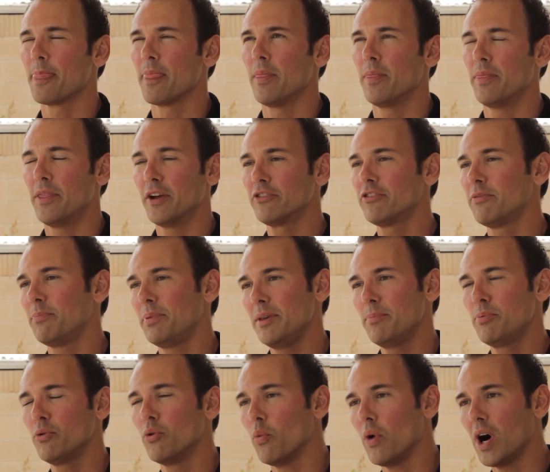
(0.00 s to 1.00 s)
There's
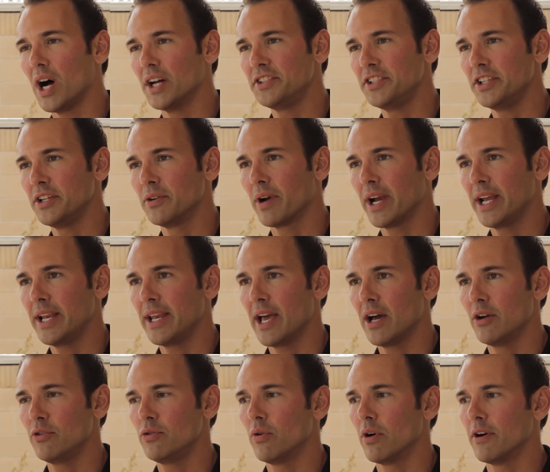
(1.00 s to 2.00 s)
people watching right
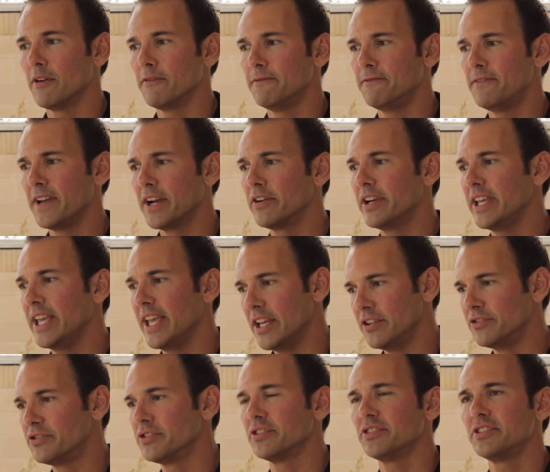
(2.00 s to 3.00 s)
now who are very
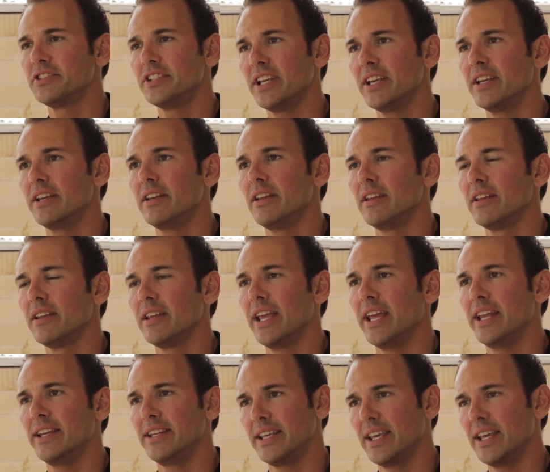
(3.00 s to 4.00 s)
interested
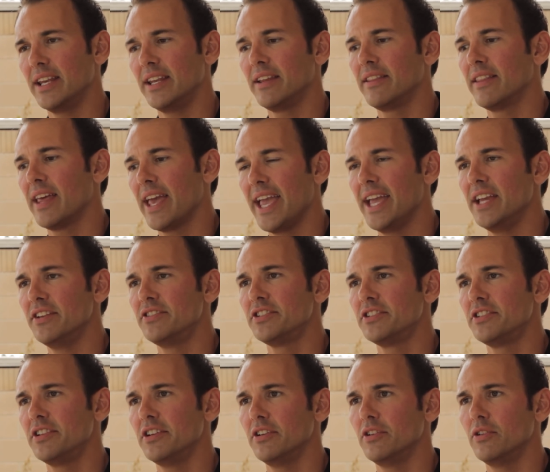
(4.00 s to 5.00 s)
in getting the
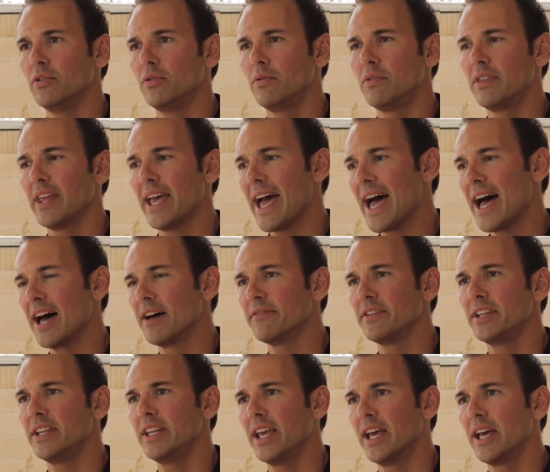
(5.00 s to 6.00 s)
H2 that
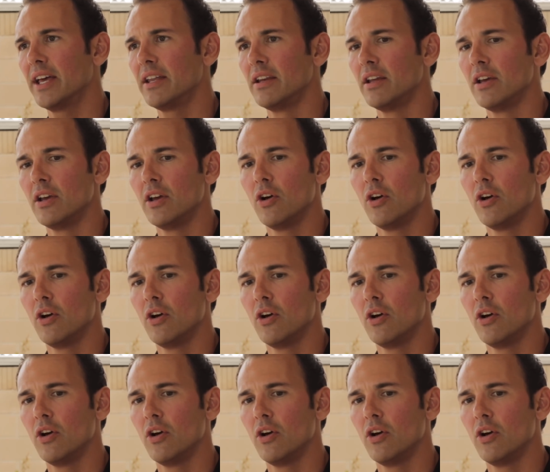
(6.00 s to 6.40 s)
haven't yet.